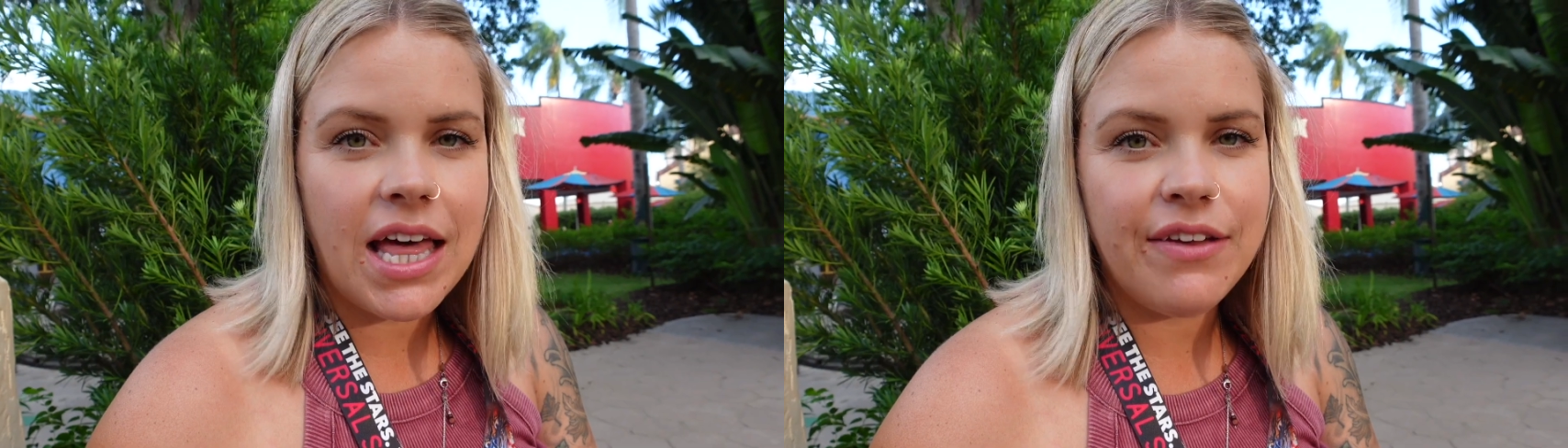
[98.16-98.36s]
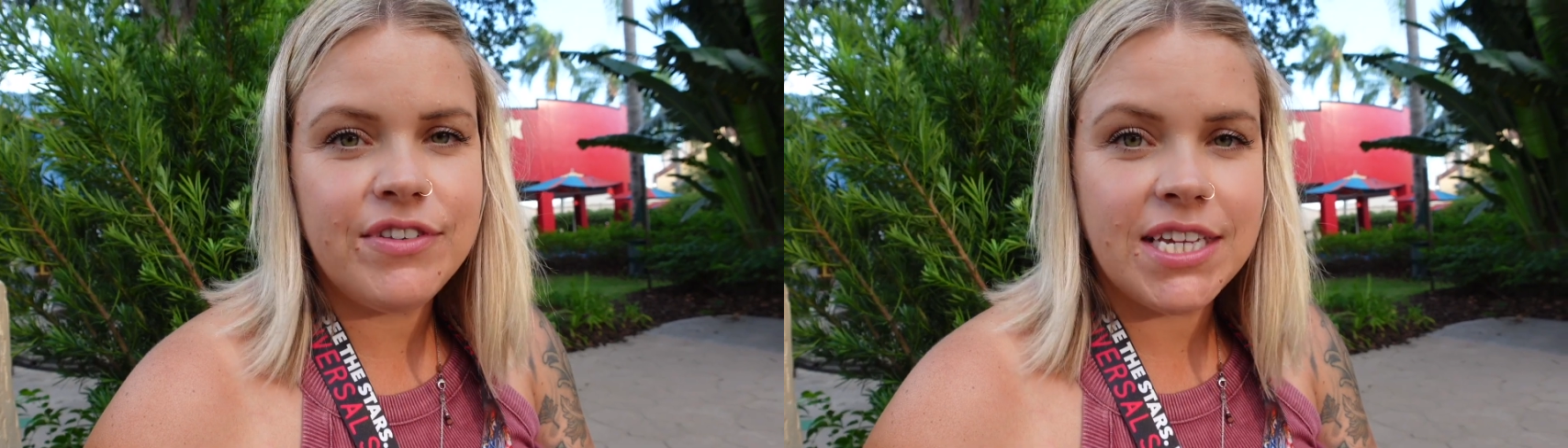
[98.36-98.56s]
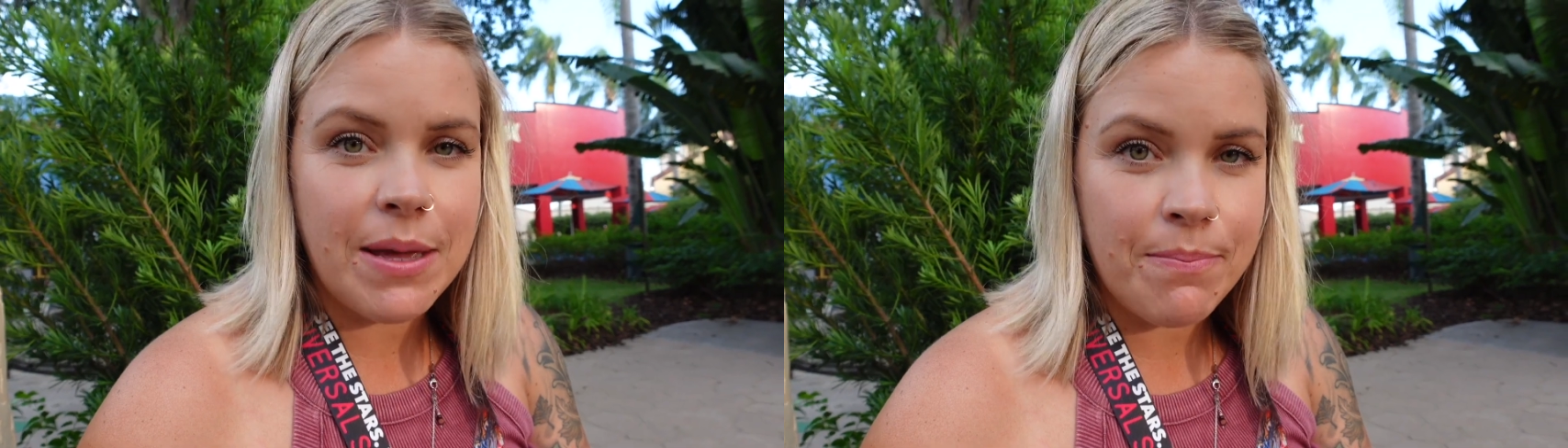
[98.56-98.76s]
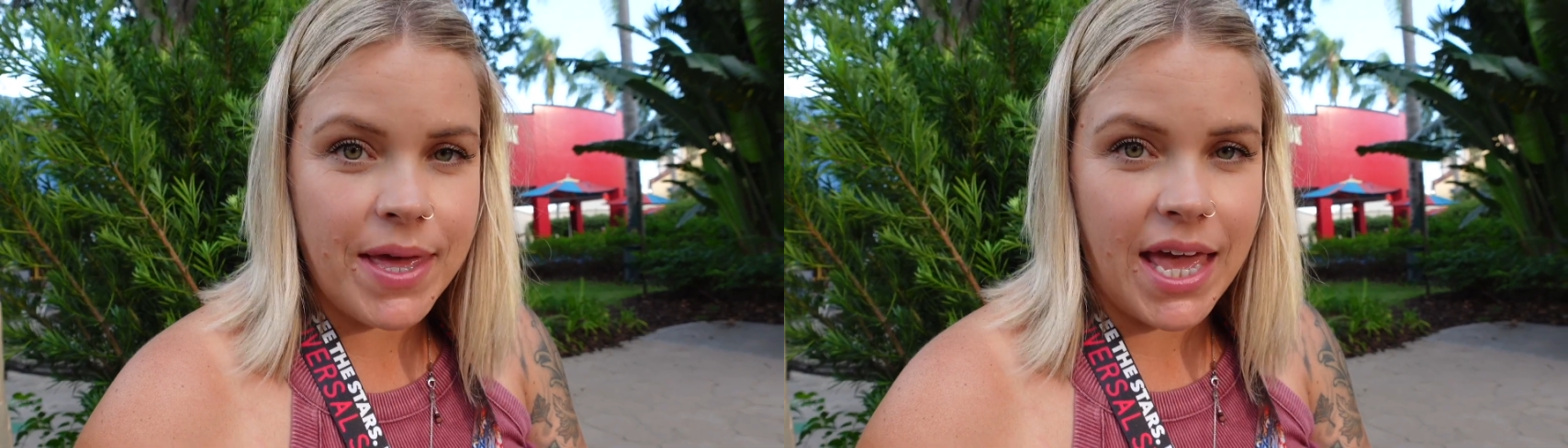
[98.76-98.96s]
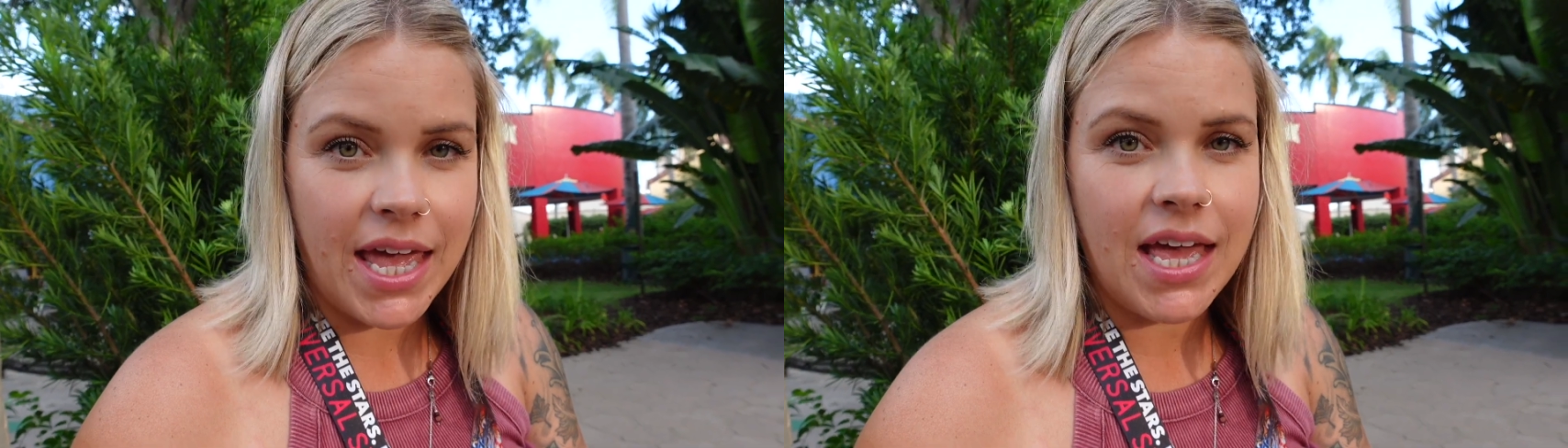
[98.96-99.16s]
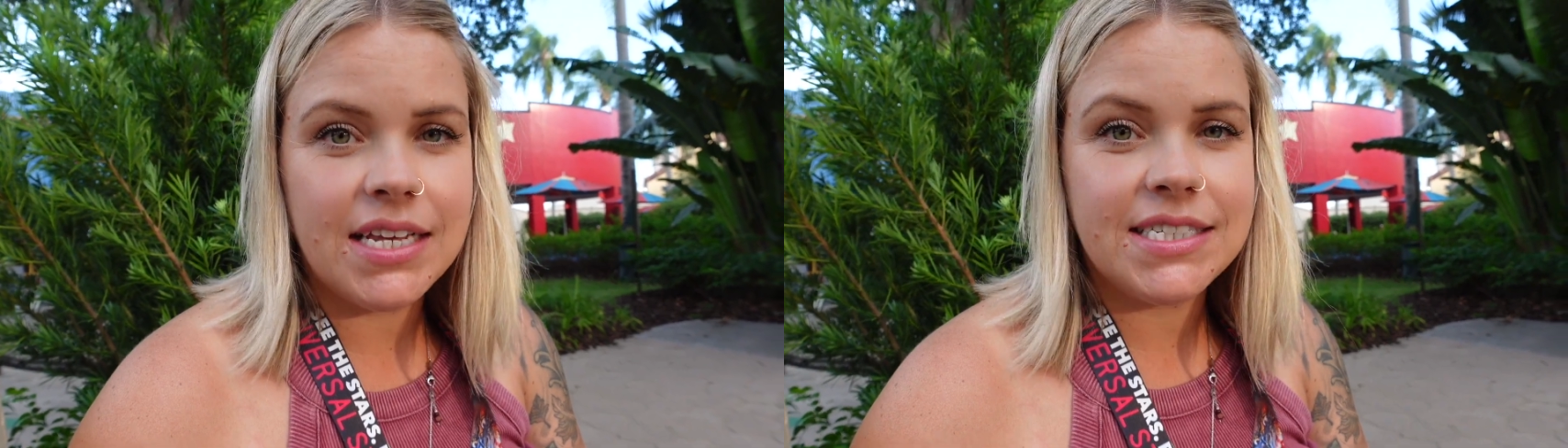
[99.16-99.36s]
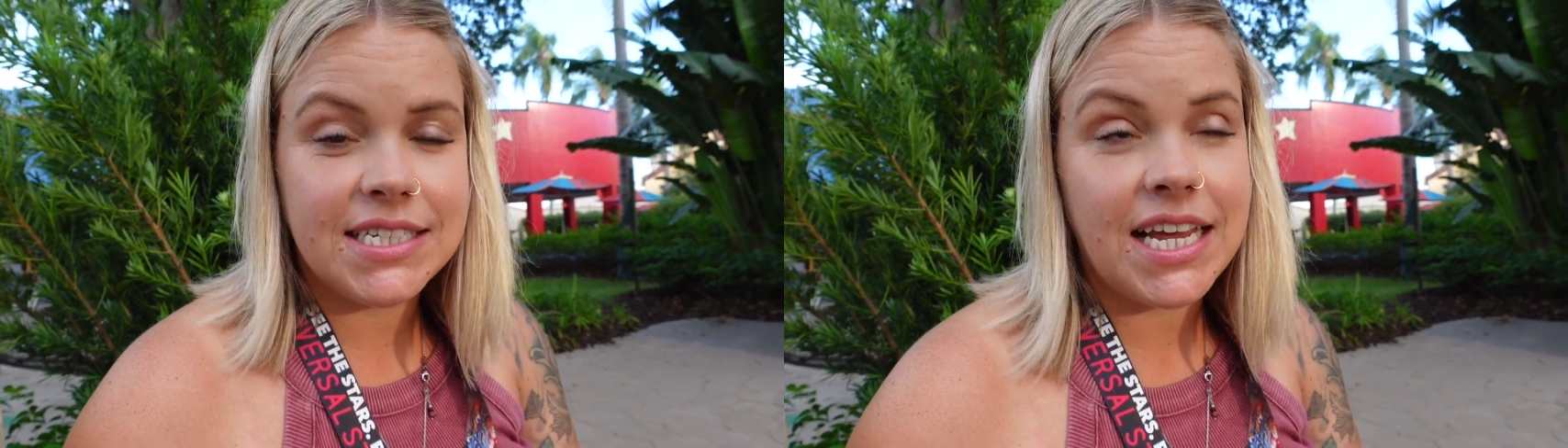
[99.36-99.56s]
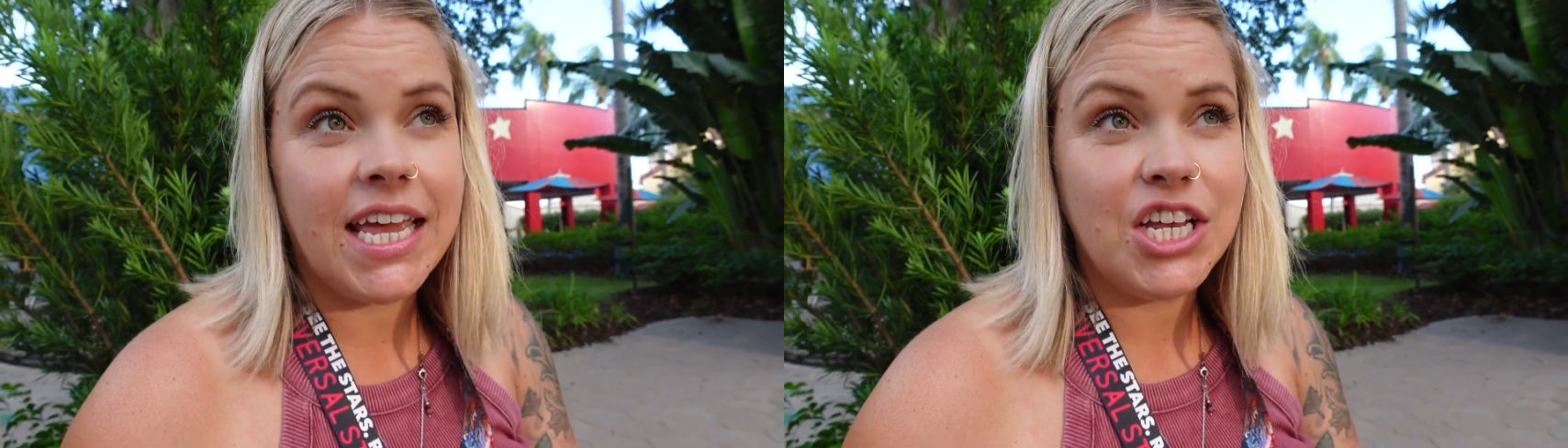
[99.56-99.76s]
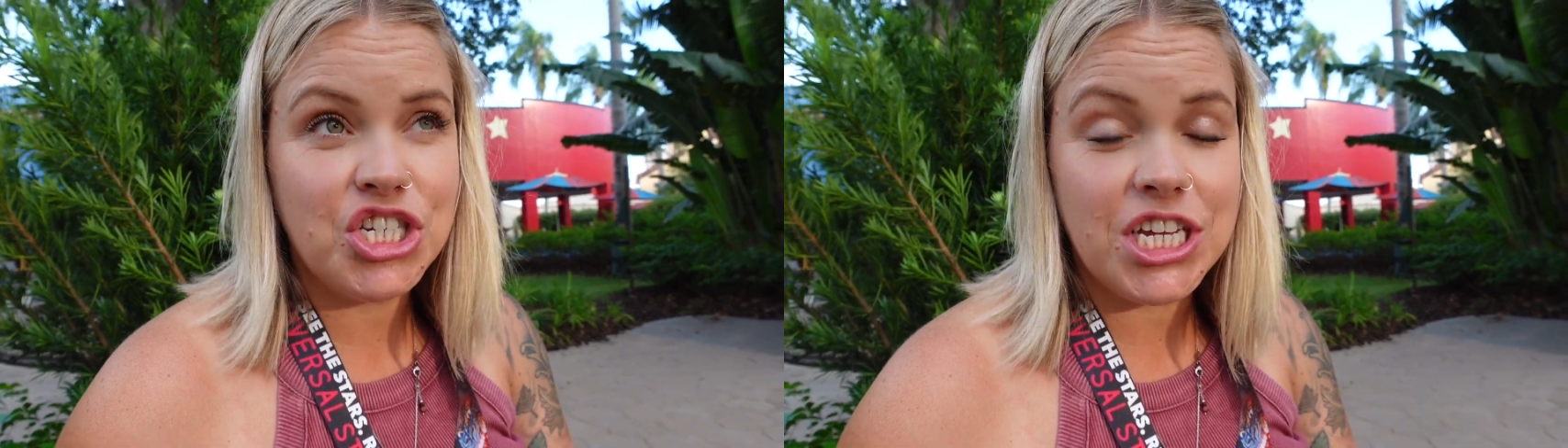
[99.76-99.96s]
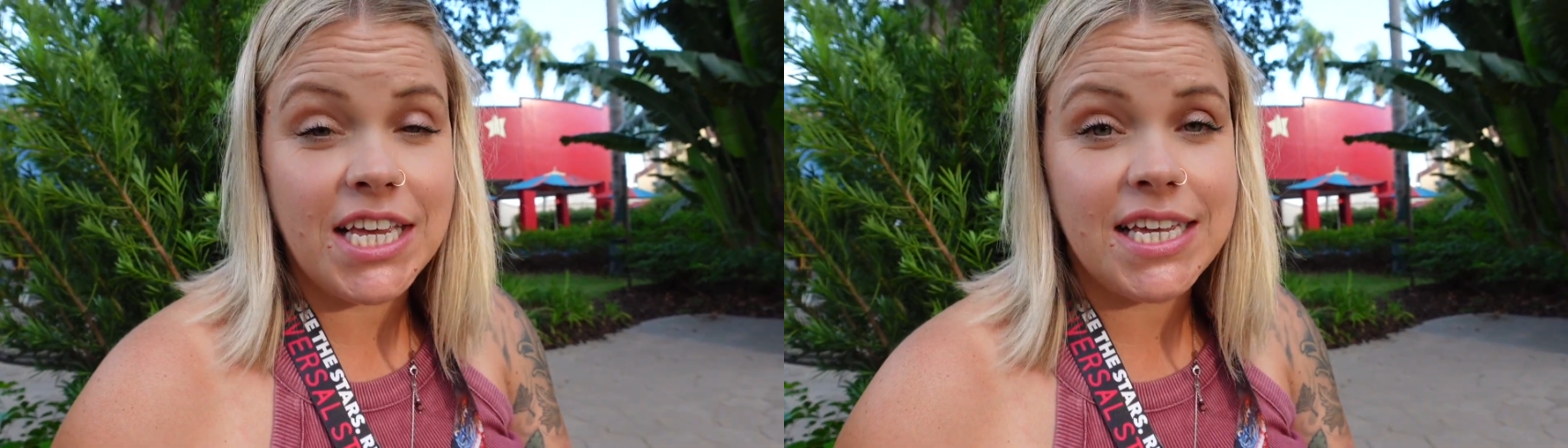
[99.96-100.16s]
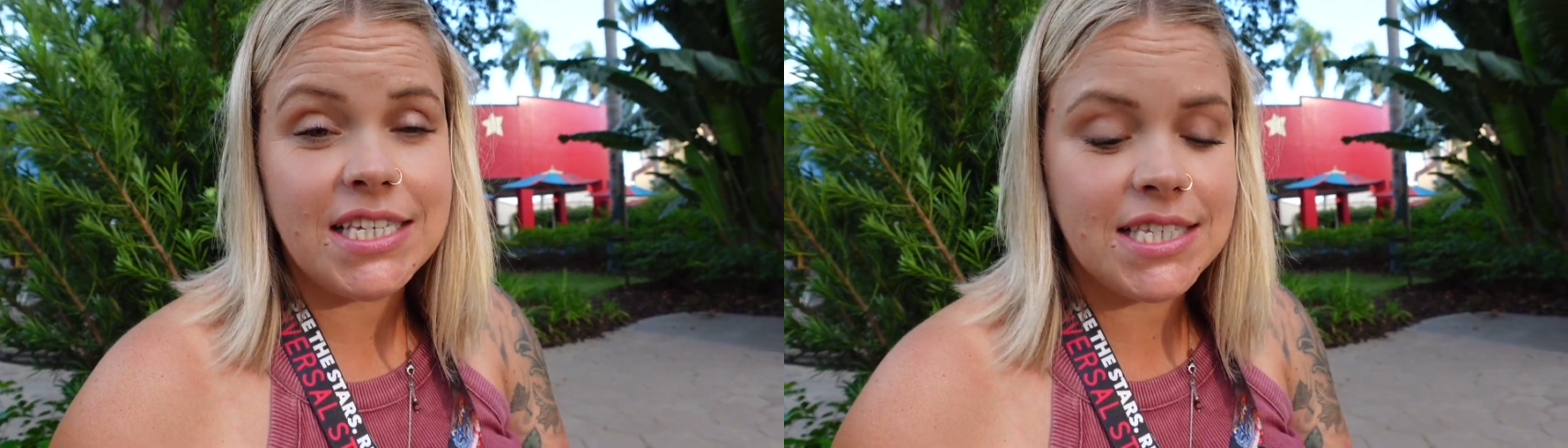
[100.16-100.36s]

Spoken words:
Life Tempeh, day of cheese,